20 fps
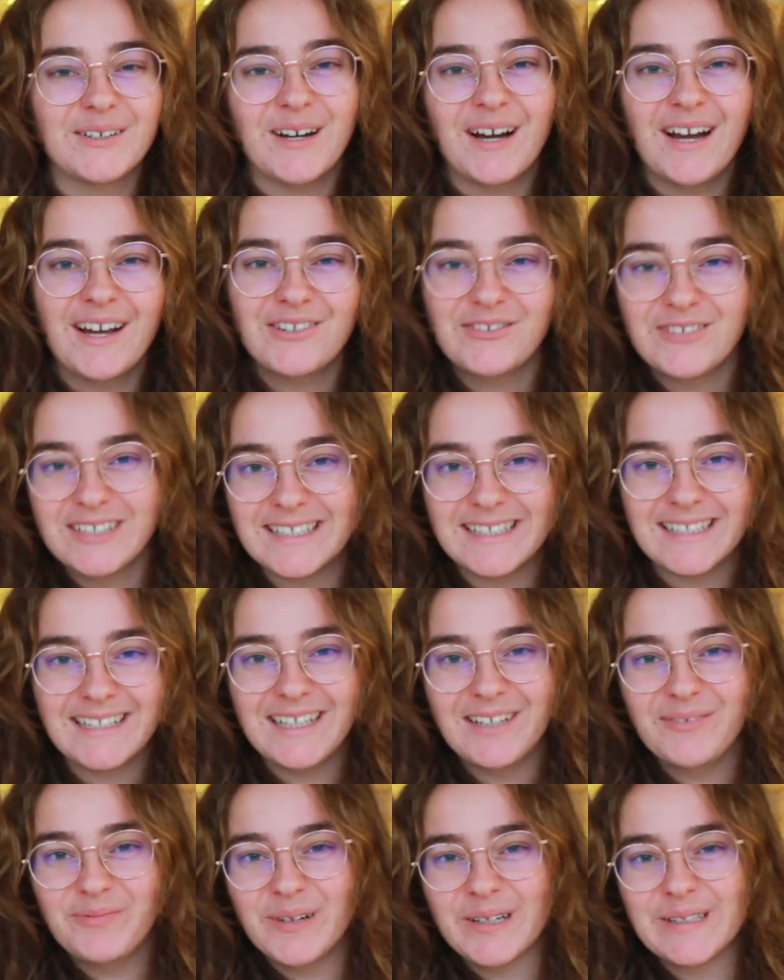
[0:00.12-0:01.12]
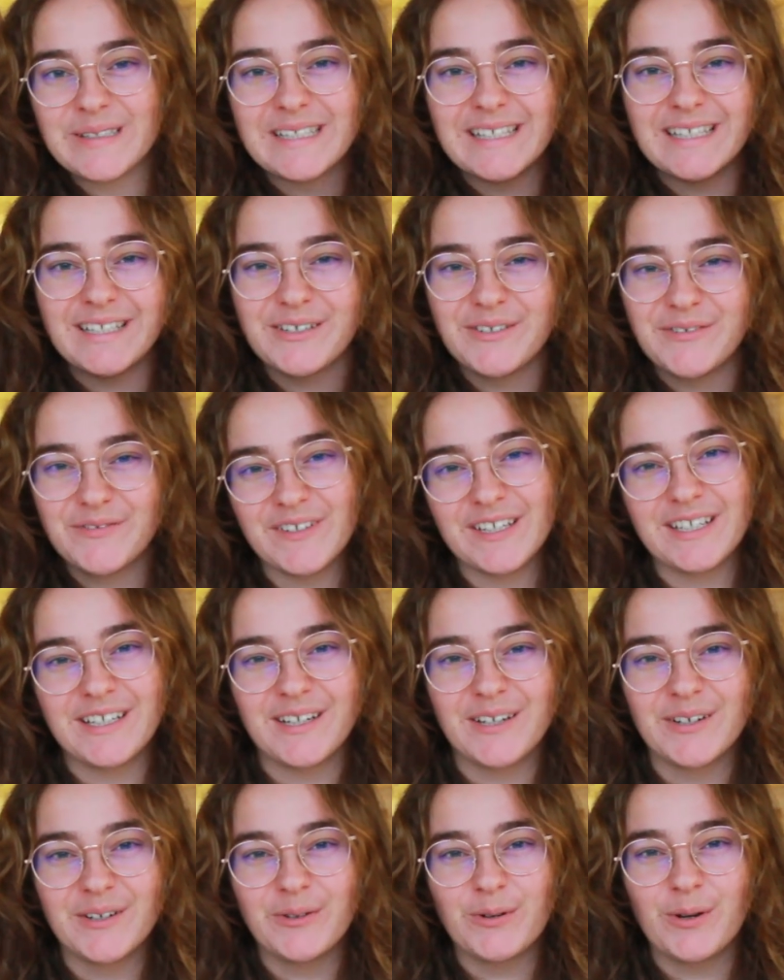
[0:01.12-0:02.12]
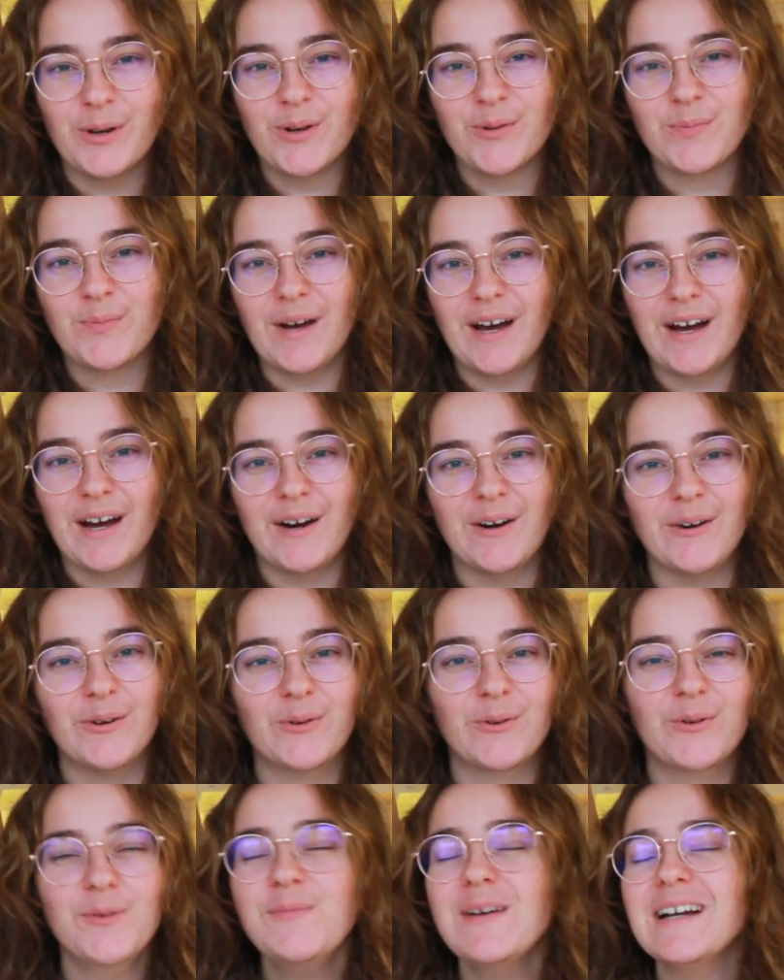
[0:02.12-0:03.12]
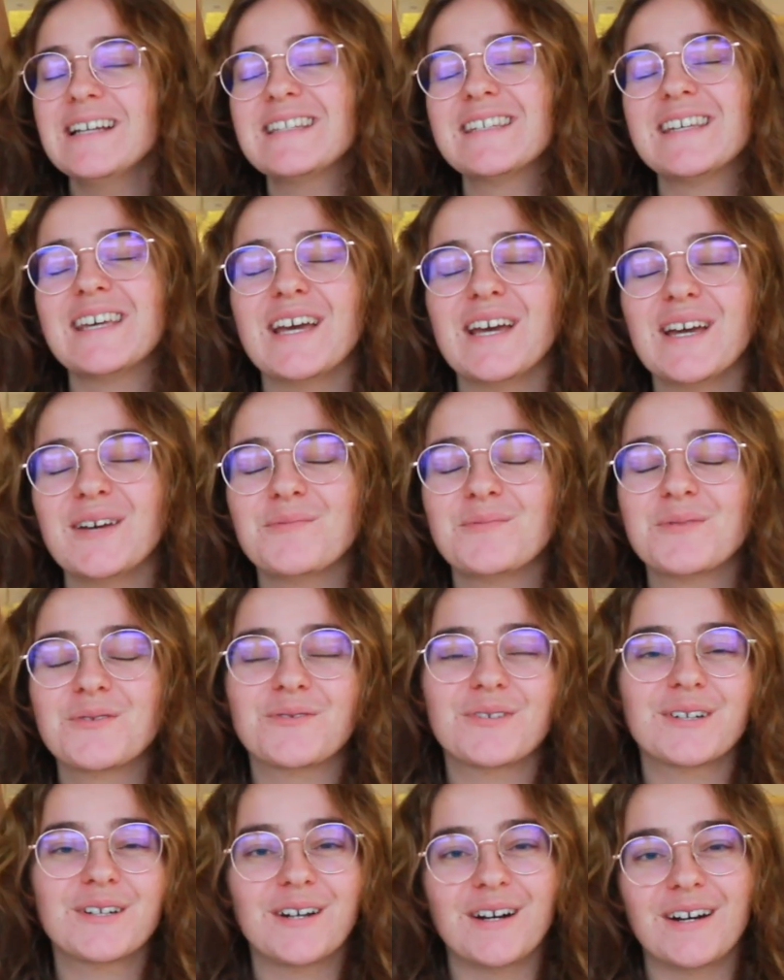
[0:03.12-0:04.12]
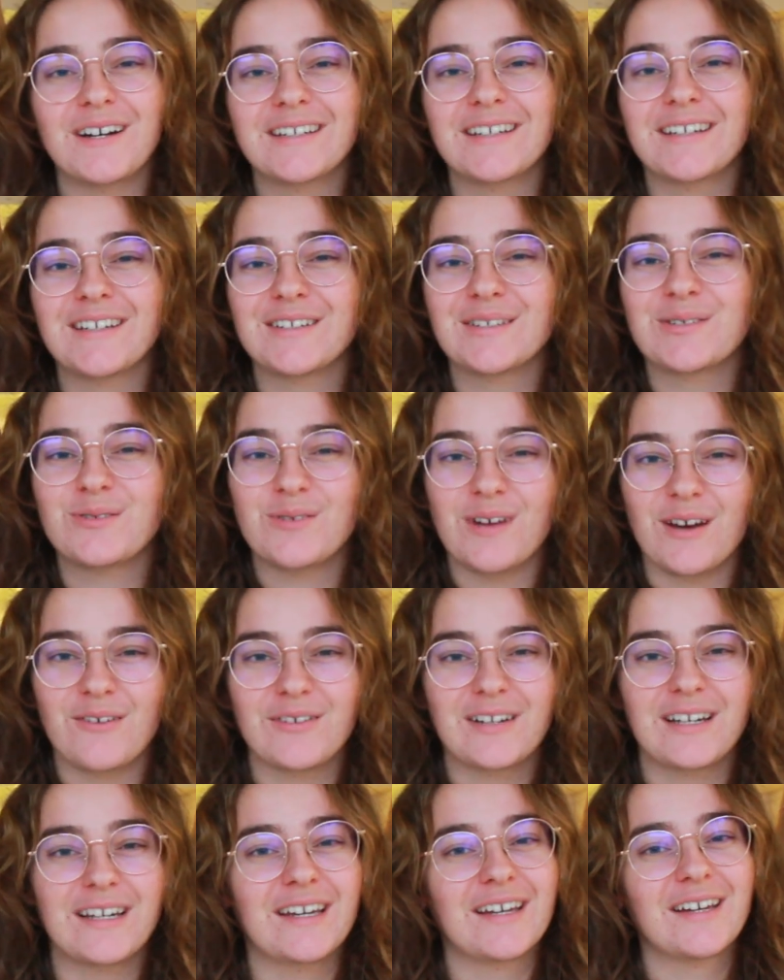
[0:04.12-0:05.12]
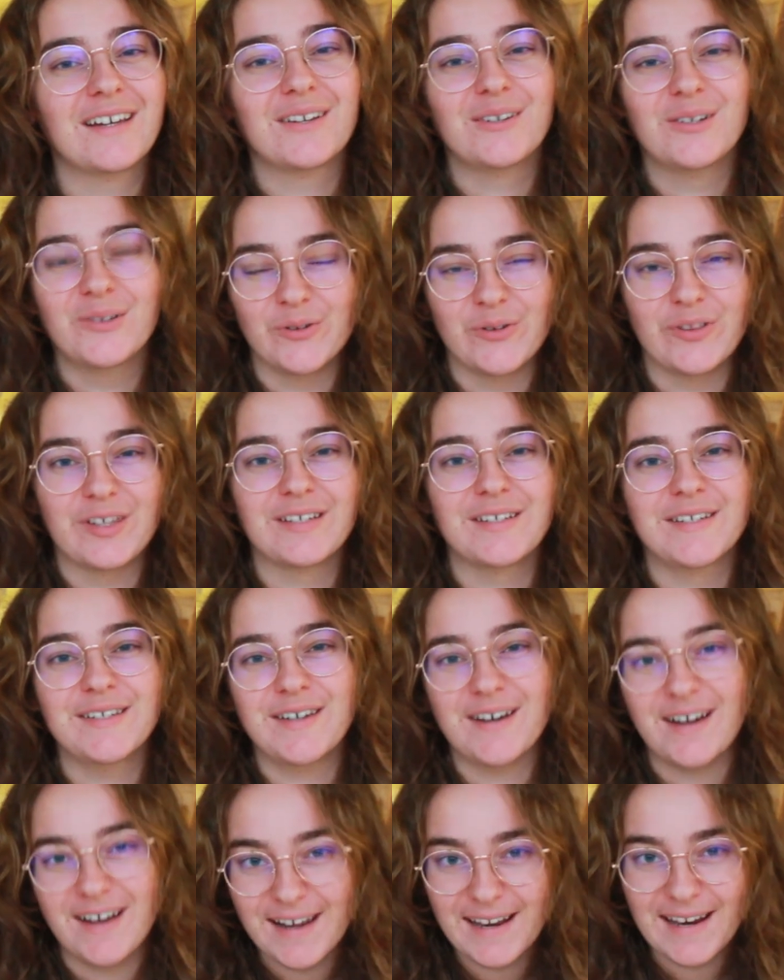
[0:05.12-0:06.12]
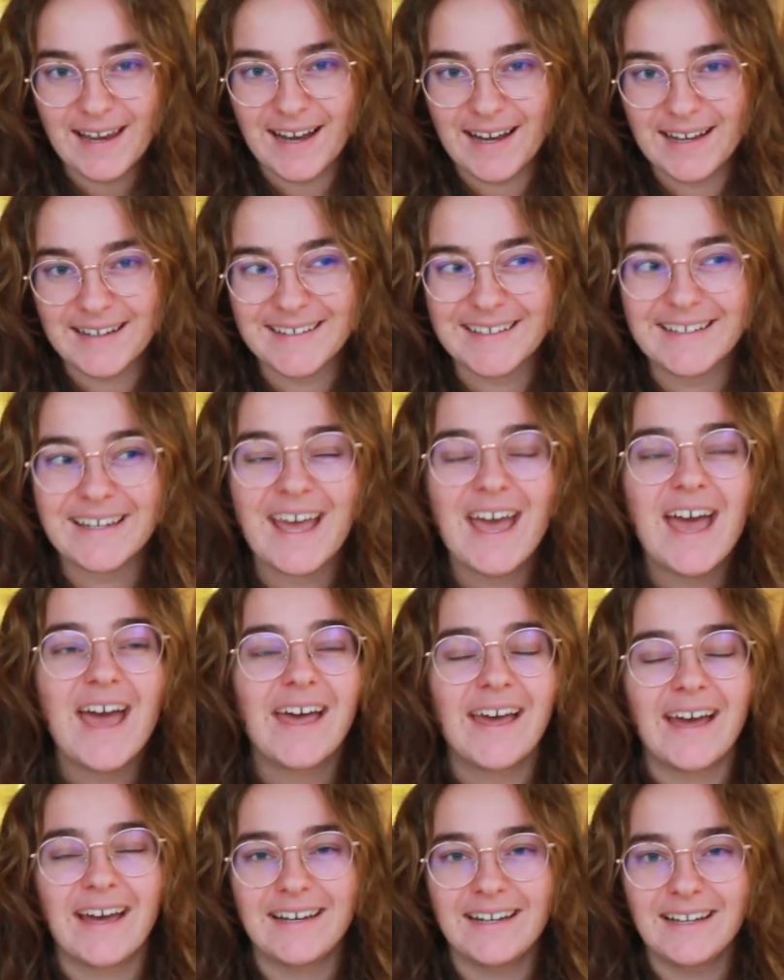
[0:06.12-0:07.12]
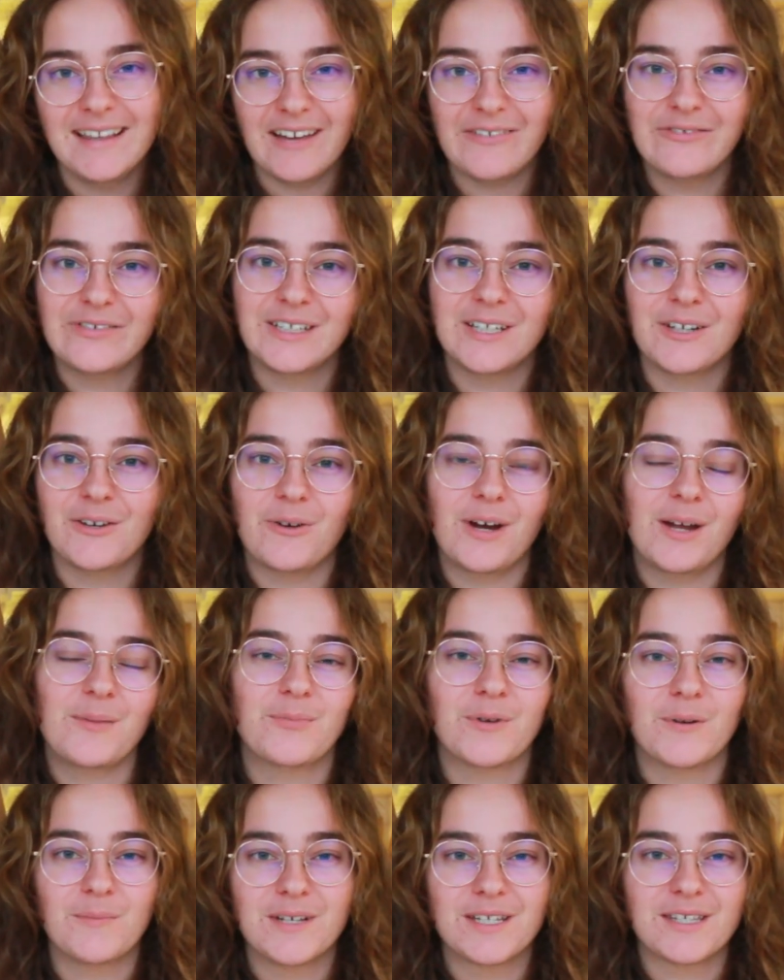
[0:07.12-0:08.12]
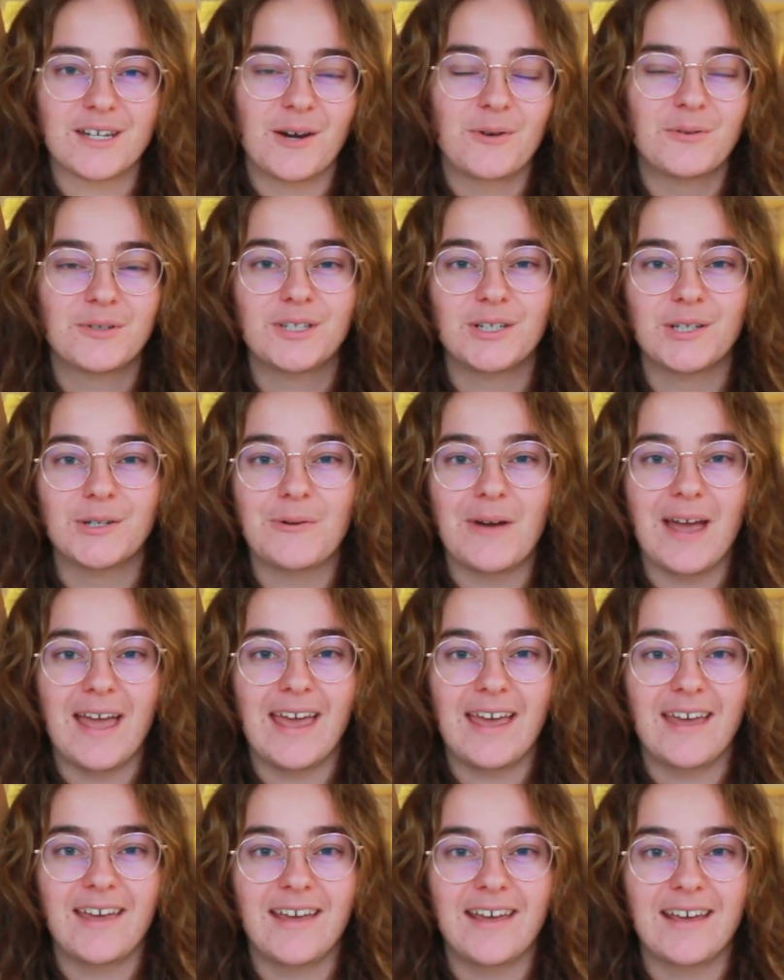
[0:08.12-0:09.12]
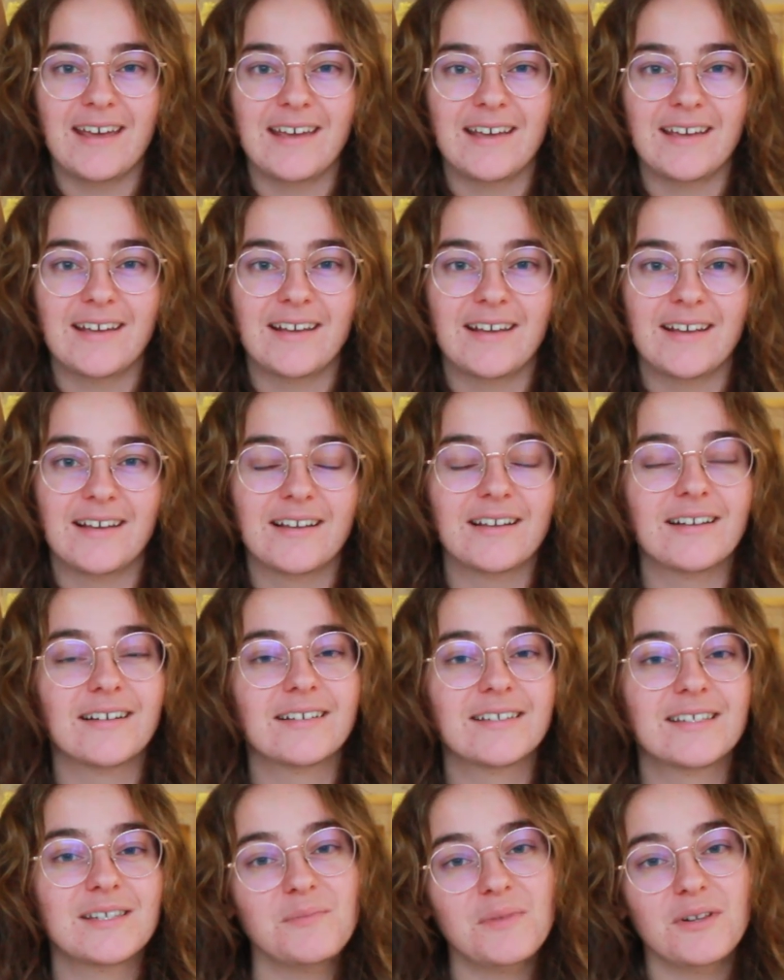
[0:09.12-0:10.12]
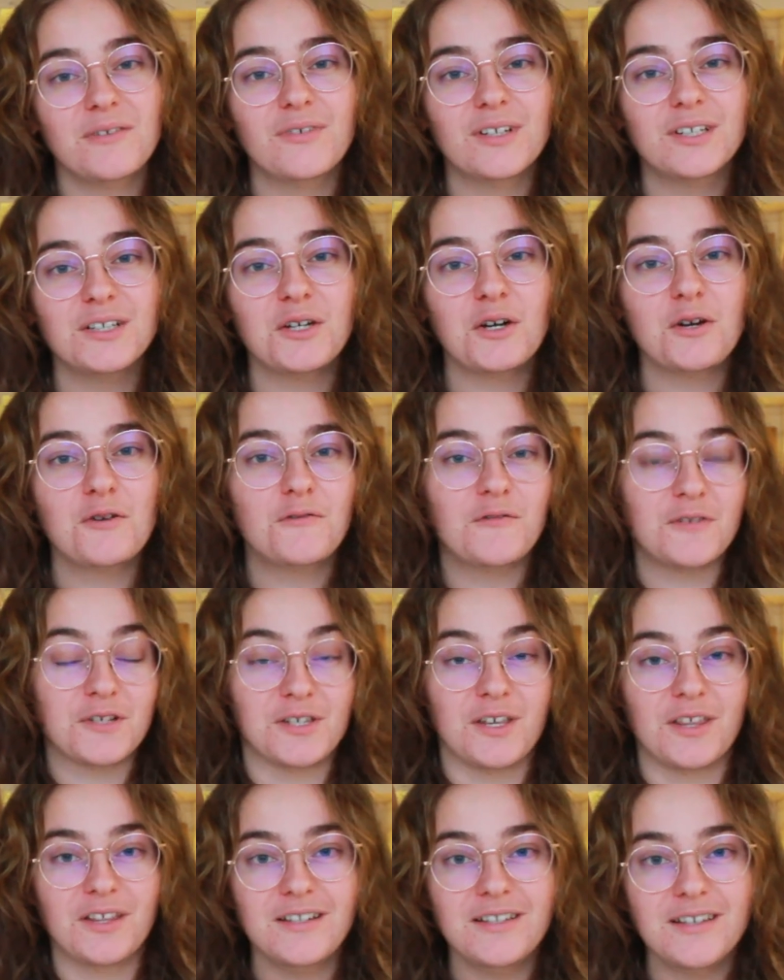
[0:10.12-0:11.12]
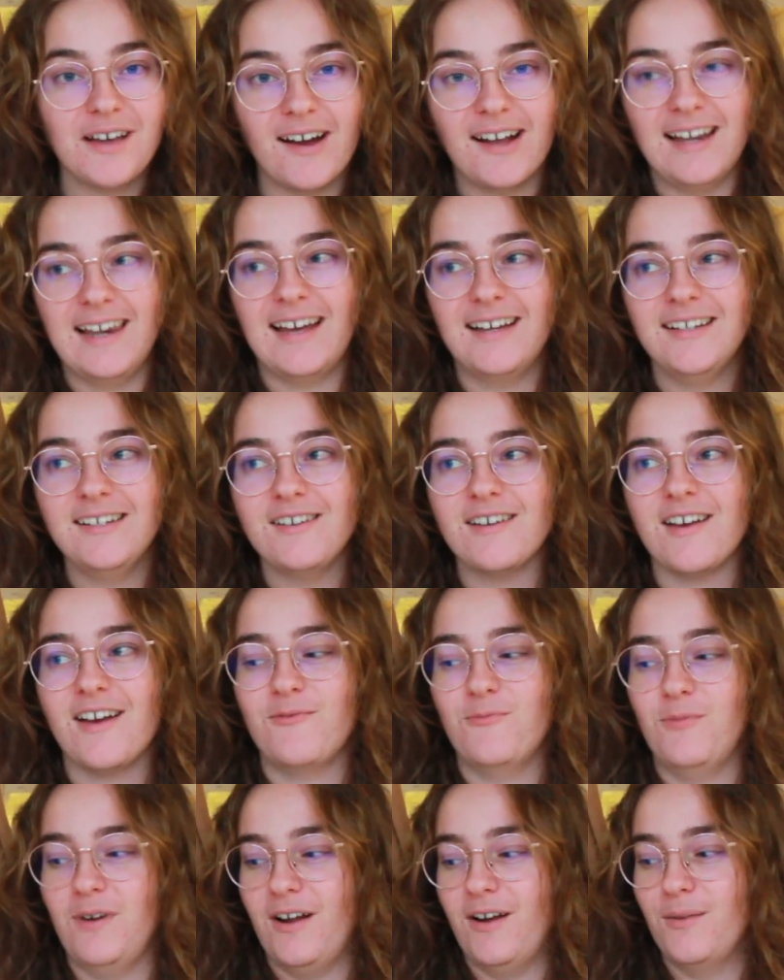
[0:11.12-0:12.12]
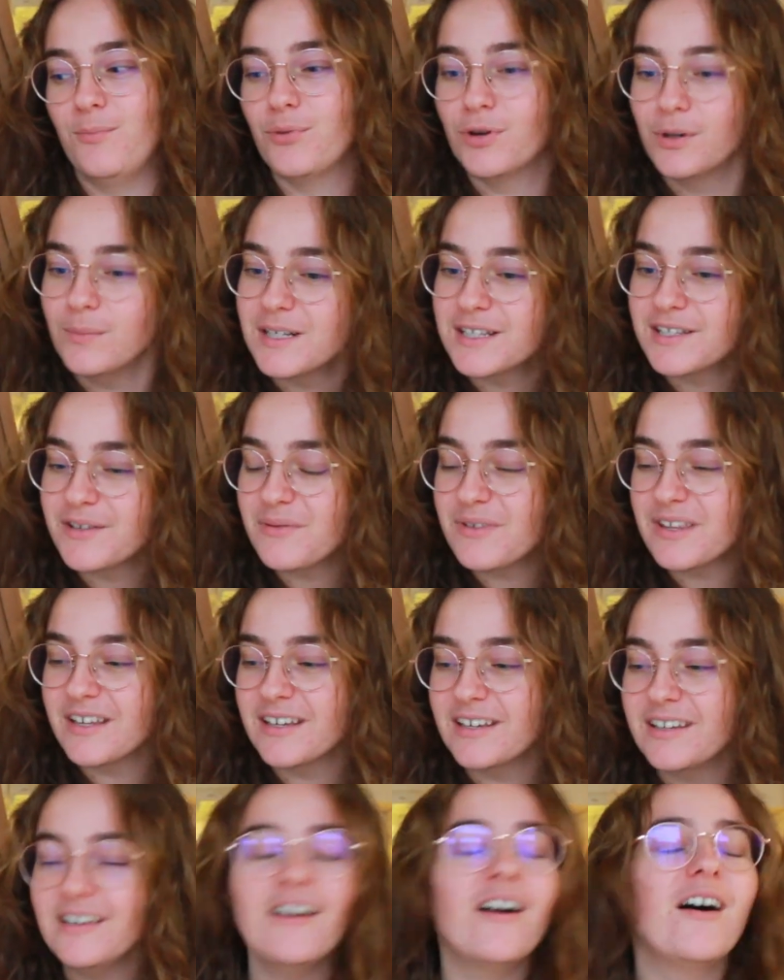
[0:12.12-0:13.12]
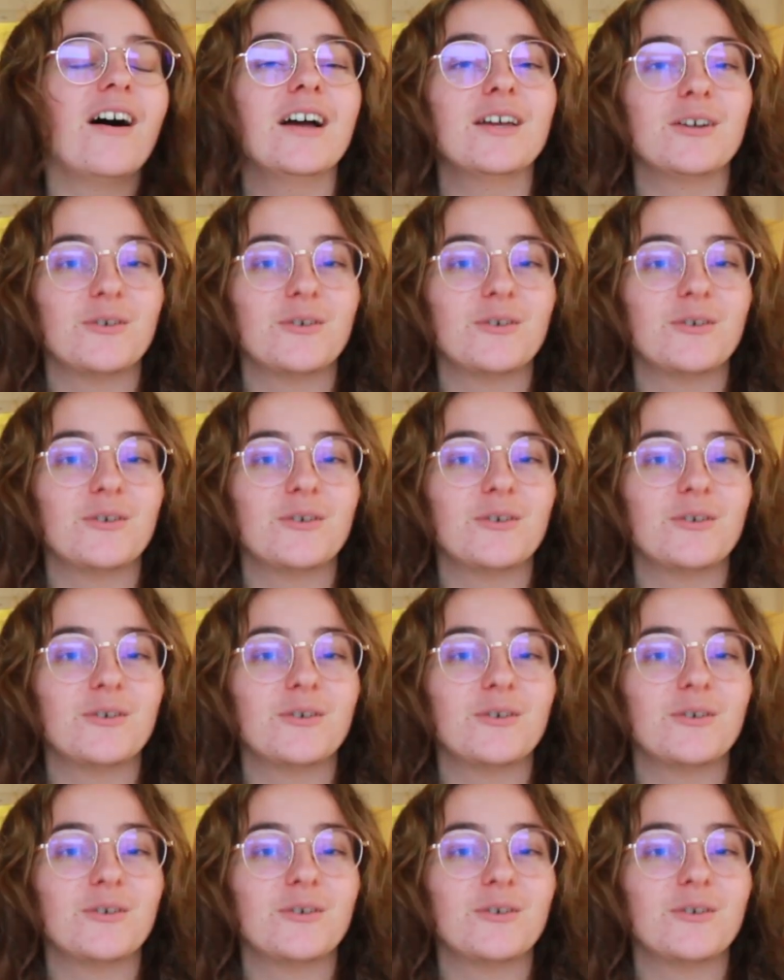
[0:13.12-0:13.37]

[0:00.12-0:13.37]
I recently posted a video about all my tips regarding traveling northern Thailand, and in that video I promised I would do a similar video for southern Thailand, and when I promise something I